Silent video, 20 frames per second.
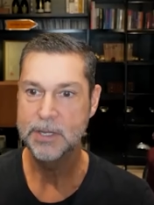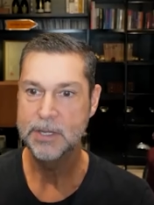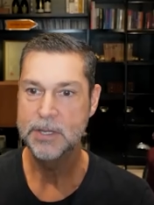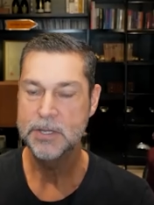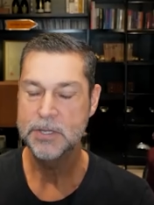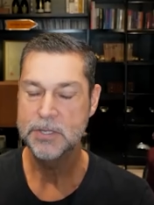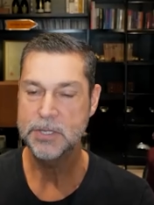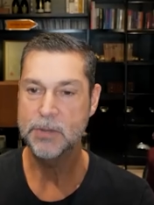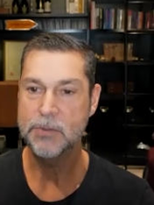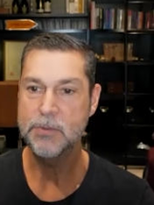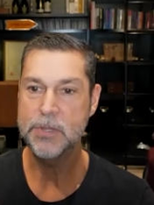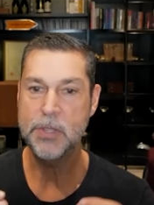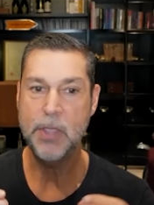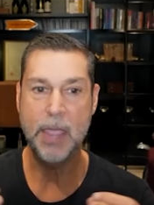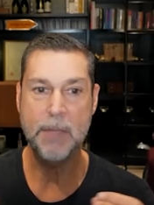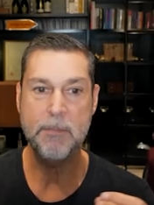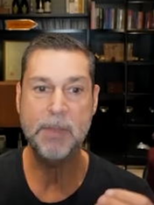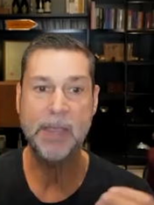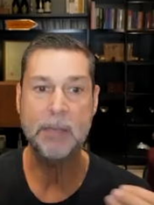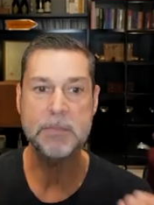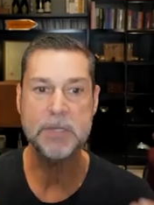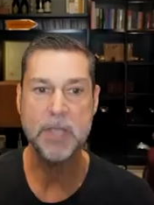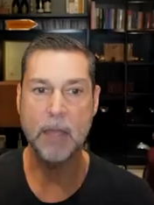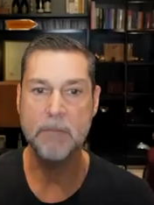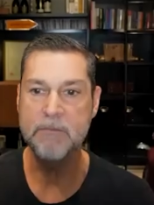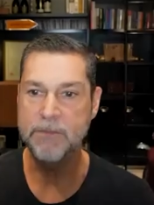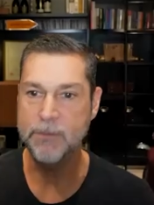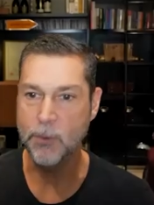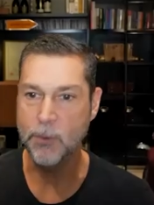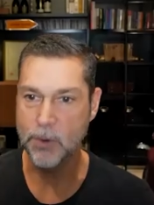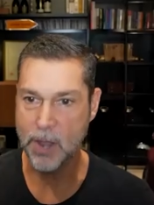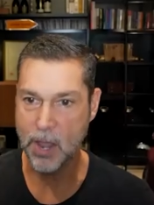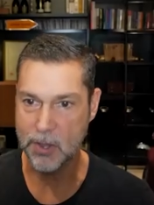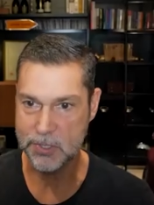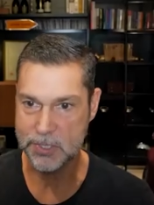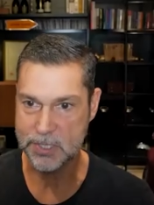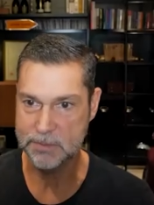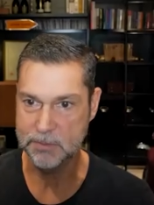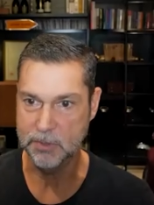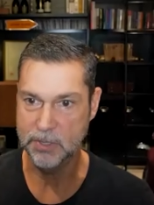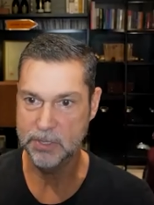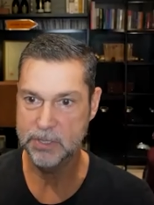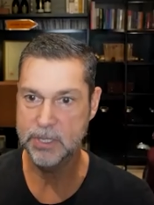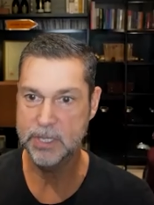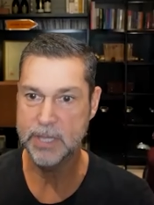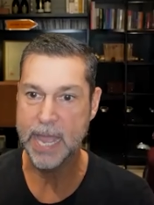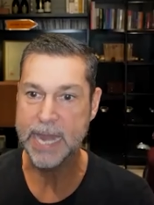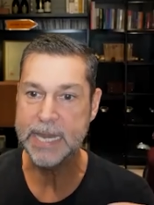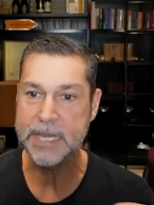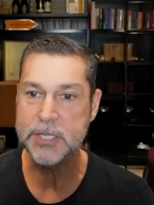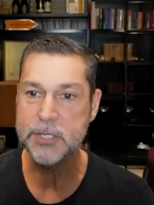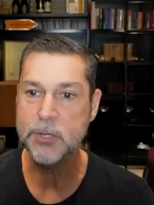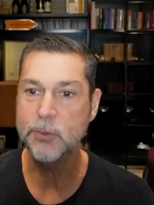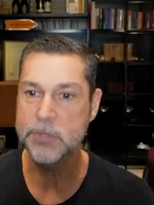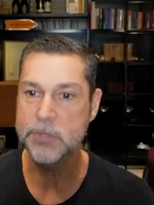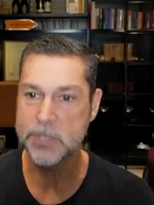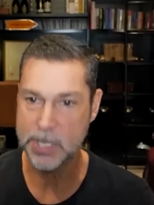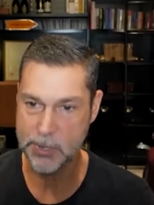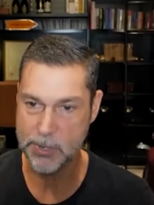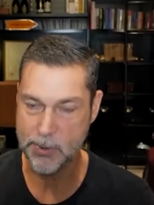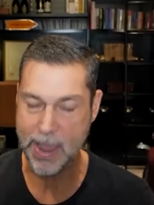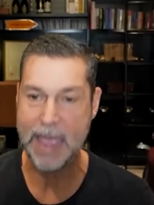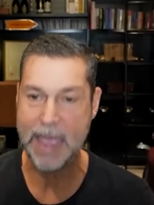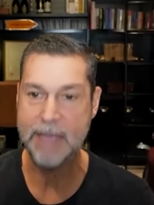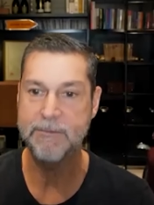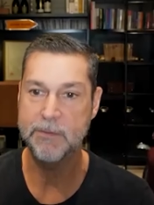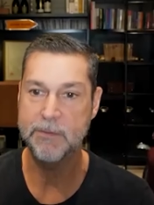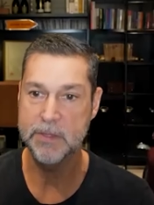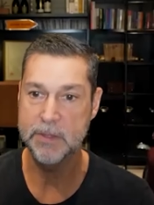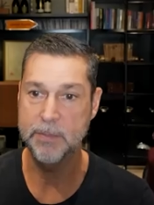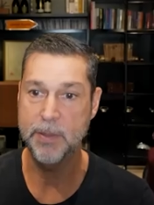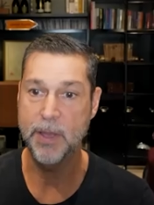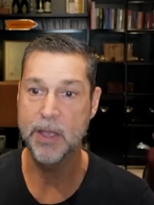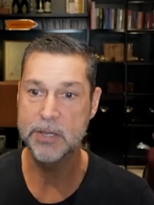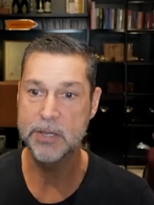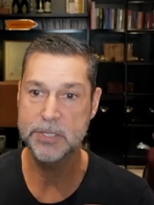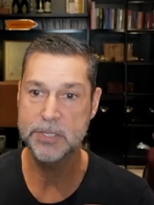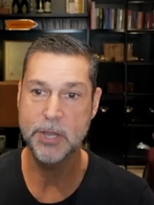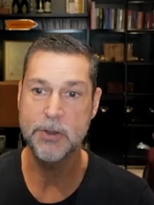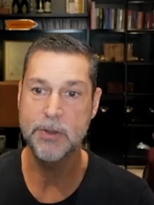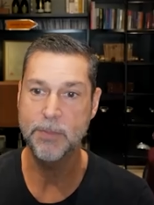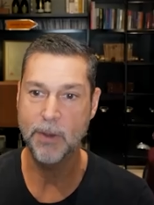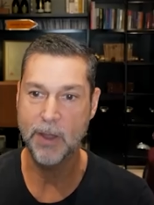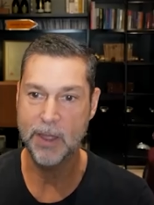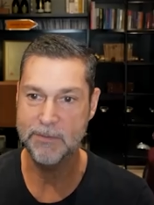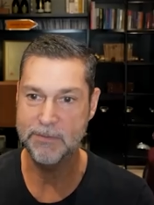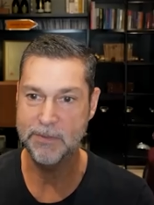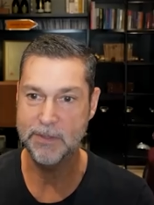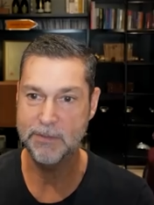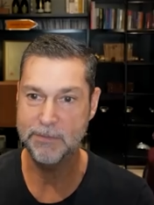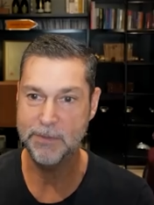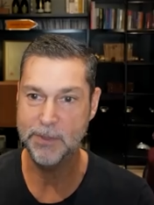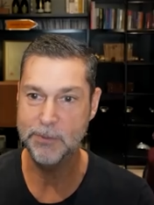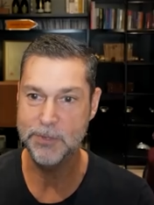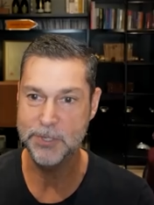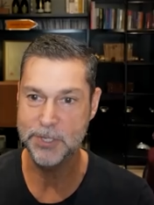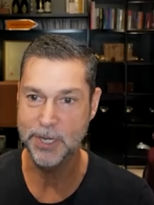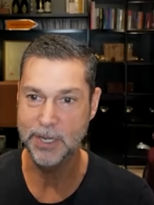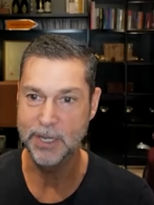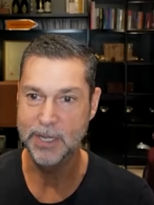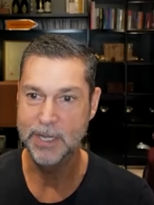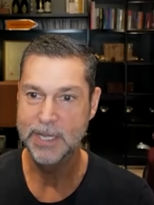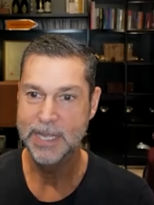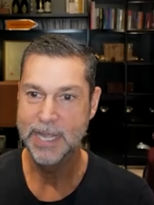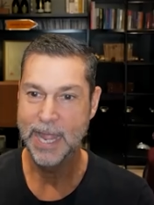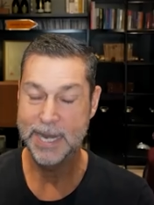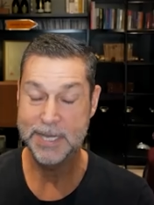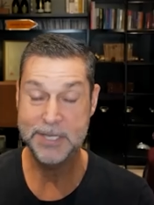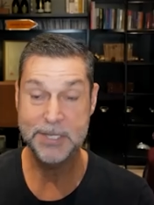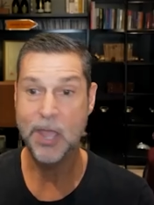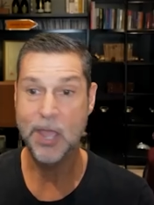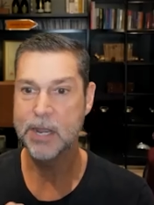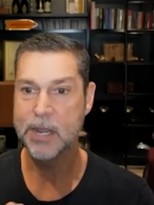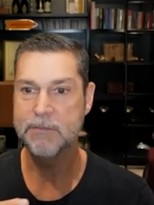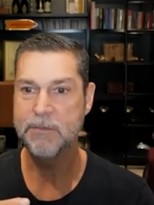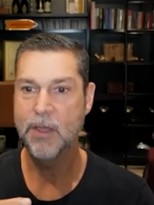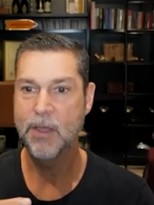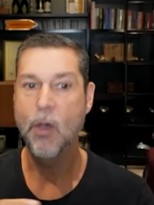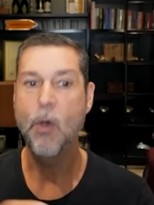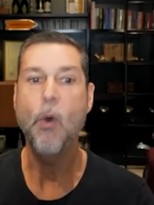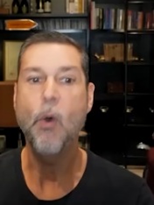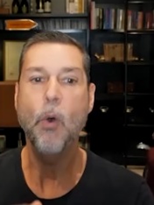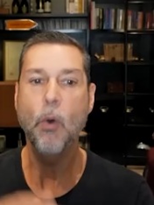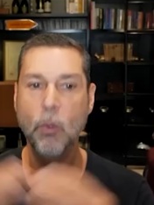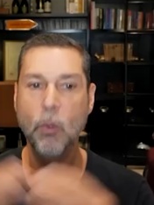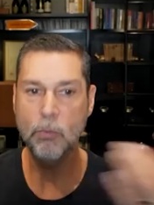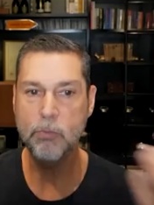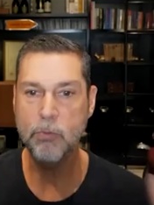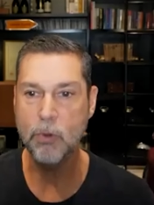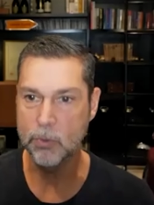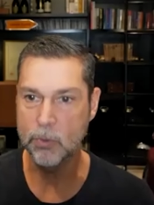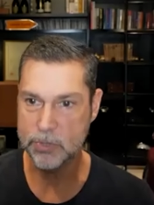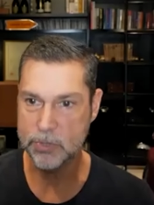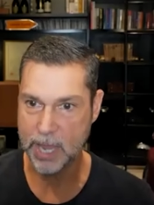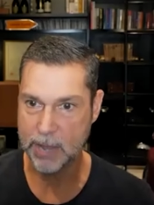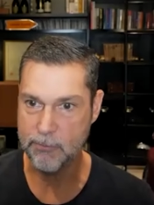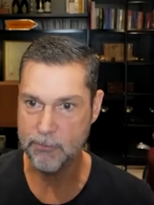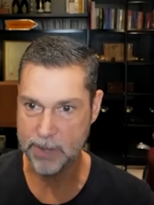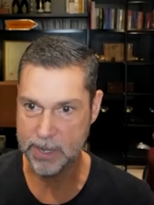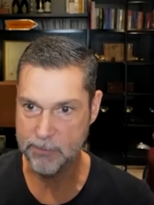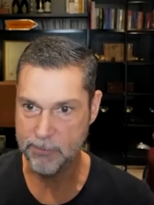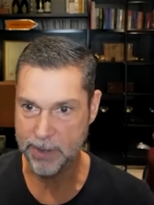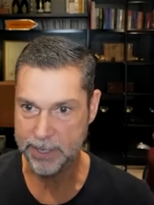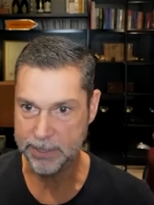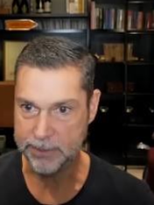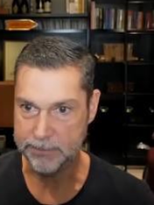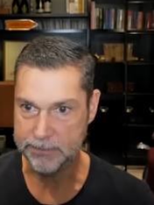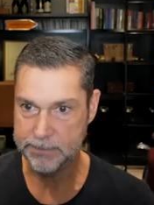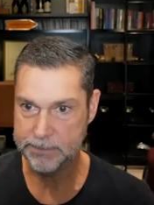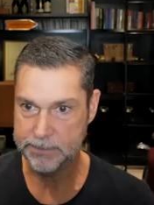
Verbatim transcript: So it becomes unforecastable. Any tools that you have from the past don't apply for the future. It's kind of all rules get rewritten.